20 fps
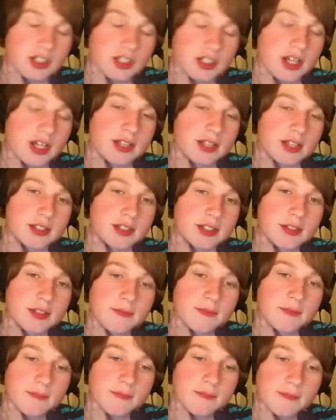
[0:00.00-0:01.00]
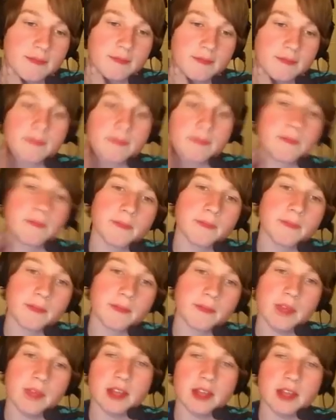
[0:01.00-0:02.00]
such as
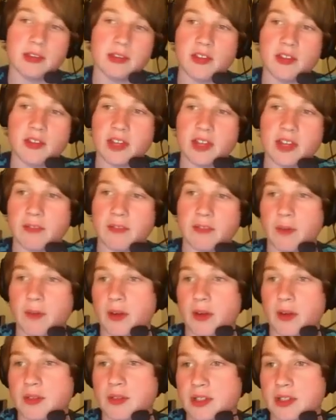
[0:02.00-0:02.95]
the thing